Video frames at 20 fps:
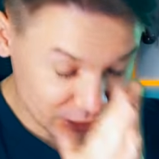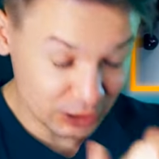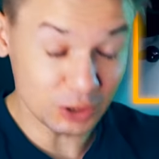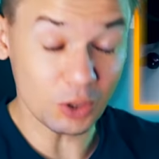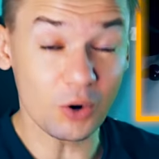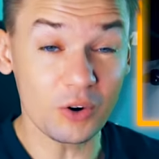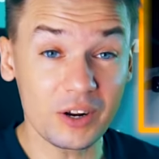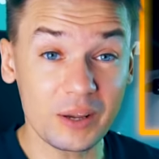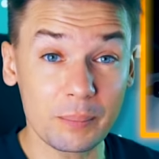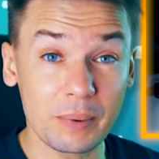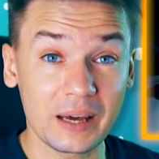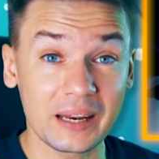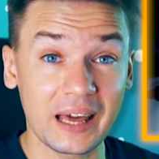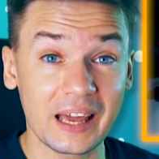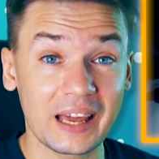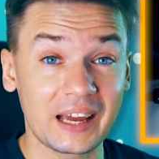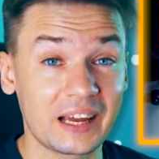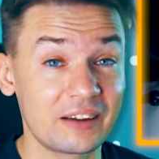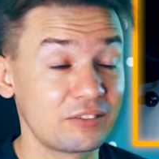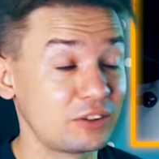sorry but
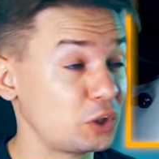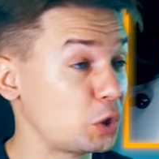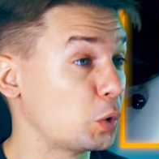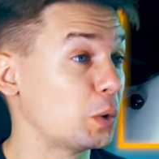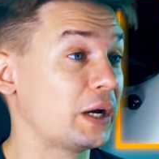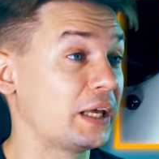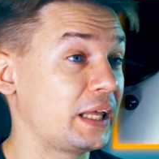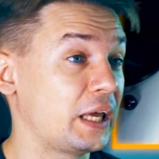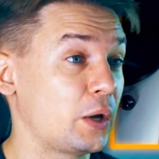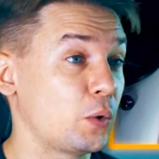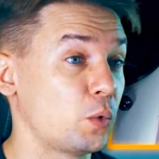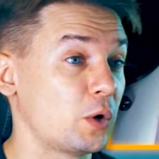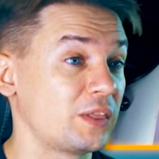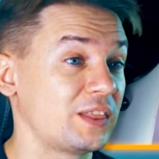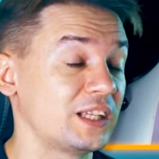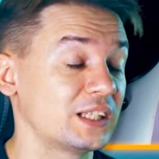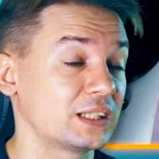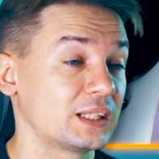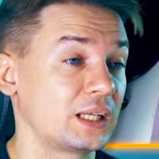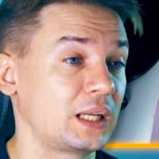I have no idea what
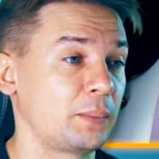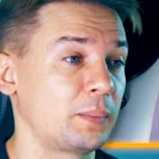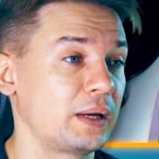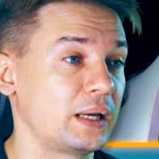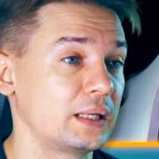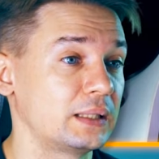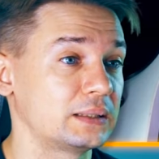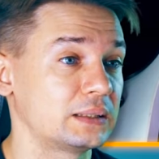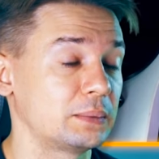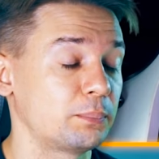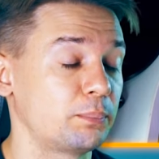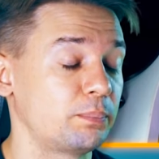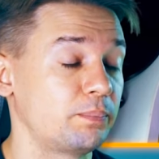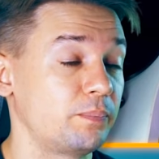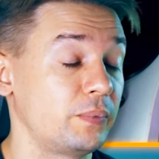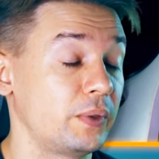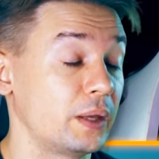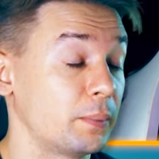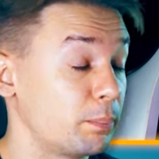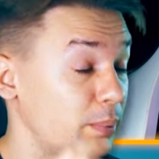this anime is
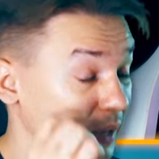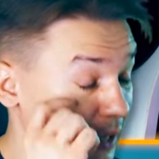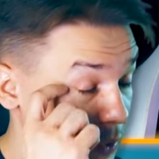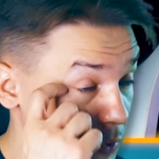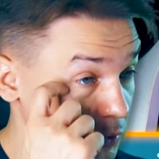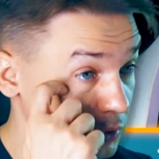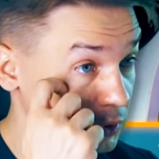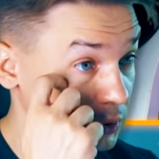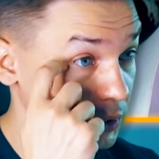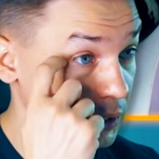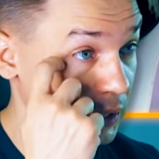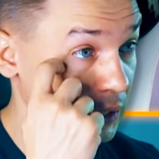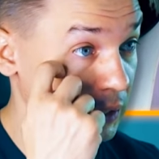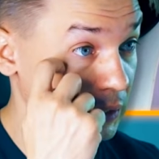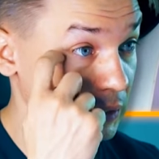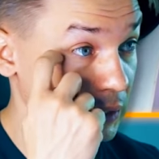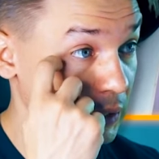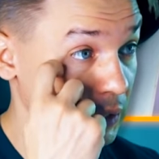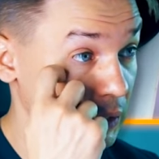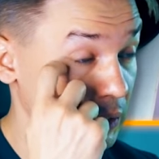about
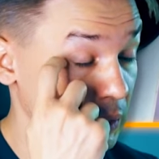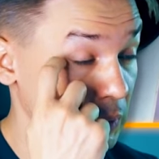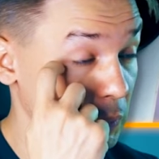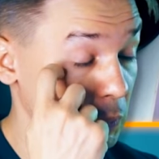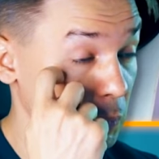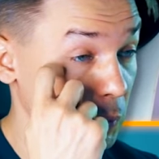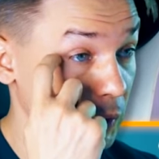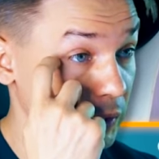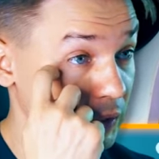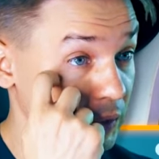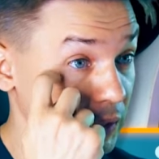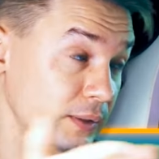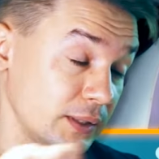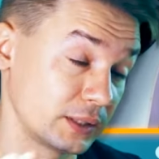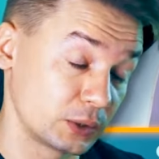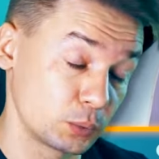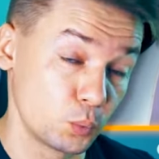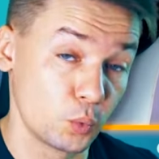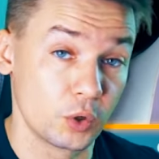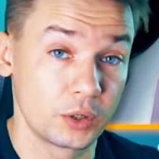and uh, what
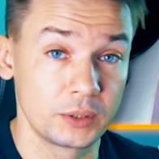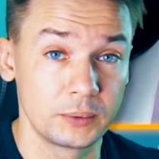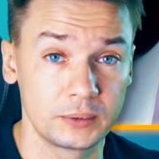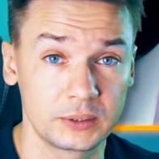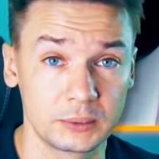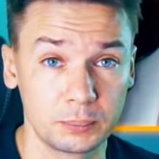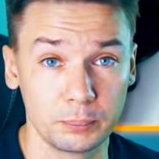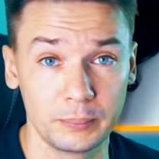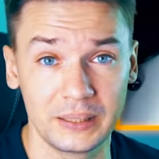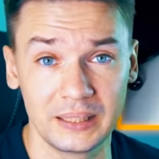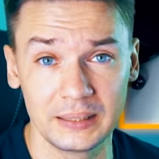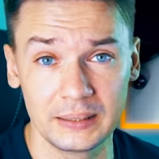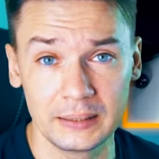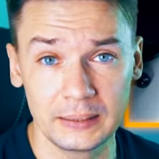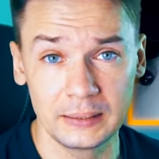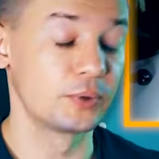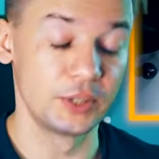these words mean.